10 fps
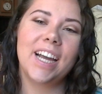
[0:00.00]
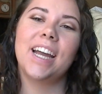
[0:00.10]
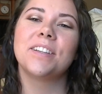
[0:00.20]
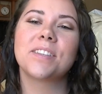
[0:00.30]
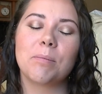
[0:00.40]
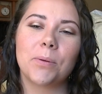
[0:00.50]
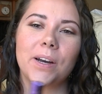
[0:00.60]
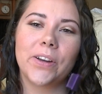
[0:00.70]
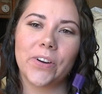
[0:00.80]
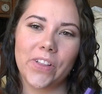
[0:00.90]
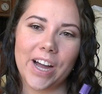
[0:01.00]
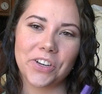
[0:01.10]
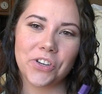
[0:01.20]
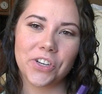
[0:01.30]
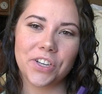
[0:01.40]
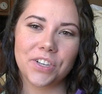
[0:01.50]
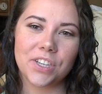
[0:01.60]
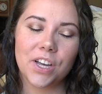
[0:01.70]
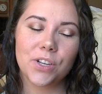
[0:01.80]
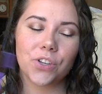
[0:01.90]
and separating your
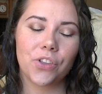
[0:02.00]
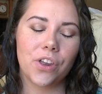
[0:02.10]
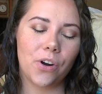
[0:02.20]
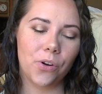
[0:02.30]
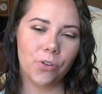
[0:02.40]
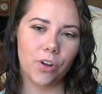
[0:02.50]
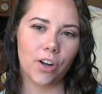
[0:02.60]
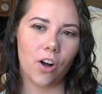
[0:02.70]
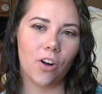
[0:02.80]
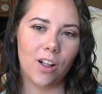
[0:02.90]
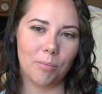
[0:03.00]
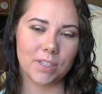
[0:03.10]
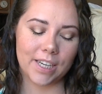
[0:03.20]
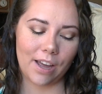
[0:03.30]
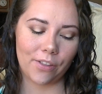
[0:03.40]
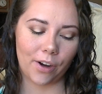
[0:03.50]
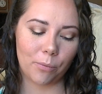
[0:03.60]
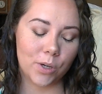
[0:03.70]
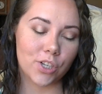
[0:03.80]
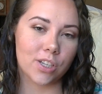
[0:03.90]
lashes so that they don't look all clumped together,
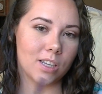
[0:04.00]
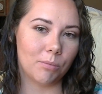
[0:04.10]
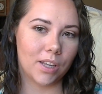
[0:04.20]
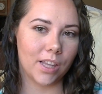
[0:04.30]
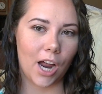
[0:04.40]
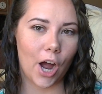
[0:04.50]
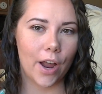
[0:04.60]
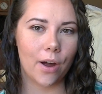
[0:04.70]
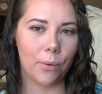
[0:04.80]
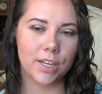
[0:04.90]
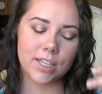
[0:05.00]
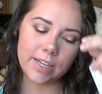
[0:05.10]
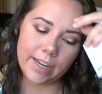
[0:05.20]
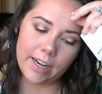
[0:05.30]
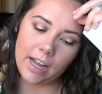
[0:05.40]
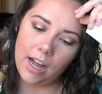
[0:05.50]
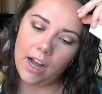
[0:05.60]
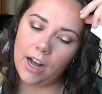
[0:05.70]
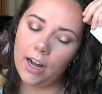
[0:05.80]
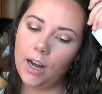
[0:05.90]
which is something that I always did,
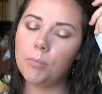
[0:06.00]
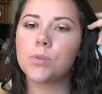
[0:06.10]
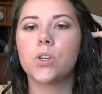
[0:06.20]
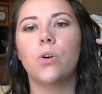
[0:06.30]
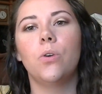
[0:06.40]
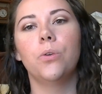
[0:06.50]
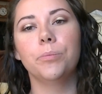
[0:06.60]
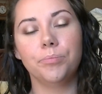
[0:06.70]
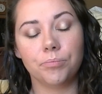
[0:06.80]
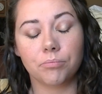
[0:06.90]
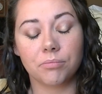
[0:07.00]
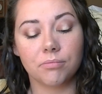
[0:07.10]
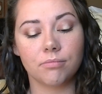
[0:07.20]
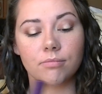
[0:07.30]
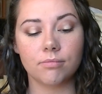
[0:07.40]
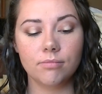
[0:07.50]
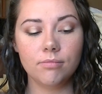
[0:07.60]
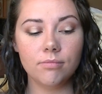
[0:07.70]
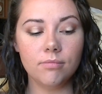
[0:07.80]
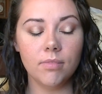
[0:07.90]
so
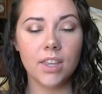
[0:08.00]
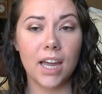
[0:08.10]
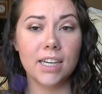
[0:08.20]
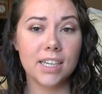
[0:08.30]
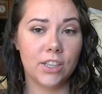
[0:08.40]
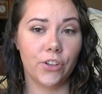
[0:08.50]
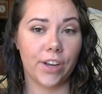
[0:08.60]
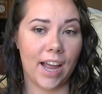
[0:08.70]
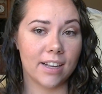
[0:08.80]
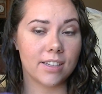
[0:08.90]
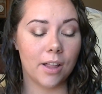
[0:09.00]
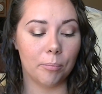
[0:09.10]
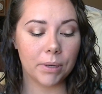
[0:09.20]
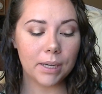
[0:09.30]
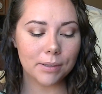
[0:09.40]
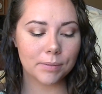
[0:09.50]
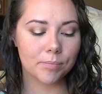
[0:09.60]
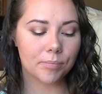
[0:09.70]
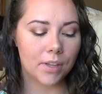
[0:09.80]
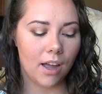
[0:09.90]
that it didn't look as clumpy.
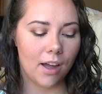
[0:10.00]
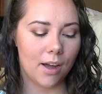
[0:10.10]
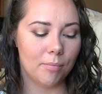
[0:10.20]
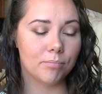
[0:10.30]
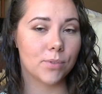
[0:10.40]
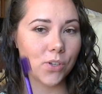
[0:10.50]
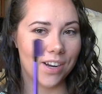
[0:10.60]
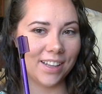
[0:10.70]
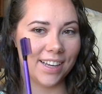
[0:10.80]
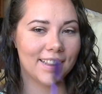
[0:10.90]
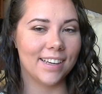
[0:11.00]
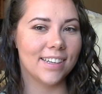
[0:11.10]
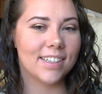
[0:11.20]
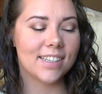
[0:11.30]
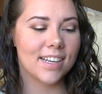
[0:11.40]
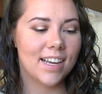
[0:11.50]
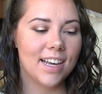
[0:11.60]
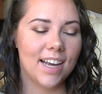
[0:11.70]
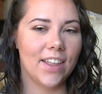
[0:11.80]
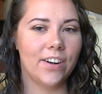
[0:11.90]
So I like this.
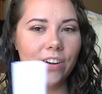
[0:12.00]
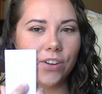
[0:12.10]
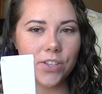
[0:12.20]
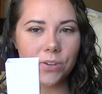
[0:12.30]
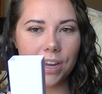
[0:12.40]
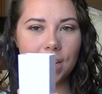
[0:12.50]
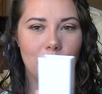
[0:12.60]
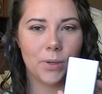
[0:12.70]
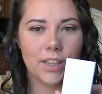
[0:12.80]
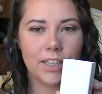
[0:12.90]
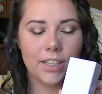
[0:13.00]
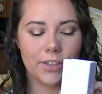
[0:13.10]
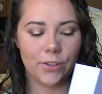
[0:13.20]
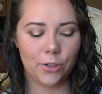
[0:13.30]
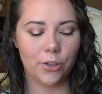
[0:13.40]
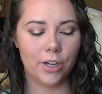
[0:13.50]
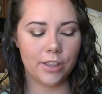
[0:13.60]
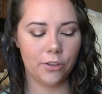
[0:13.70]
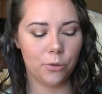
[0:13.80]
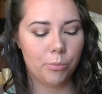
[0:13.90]
And it also came with the
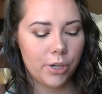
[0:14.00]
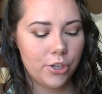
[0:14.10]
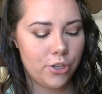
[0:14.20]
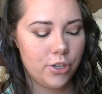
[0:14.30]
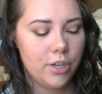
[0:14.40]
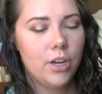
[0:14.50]
little brush